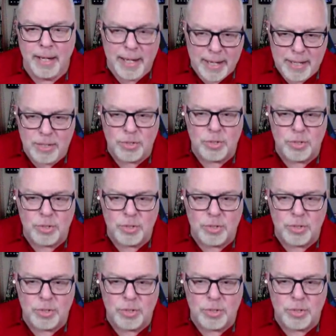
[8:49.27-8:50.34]
east,
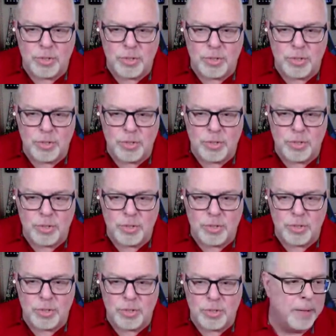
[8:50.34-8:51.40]
far
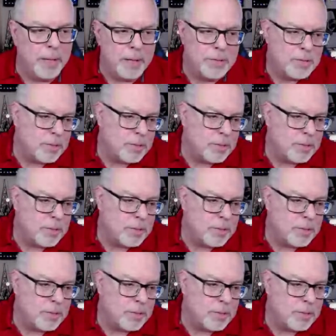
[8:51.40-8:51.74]
away from us.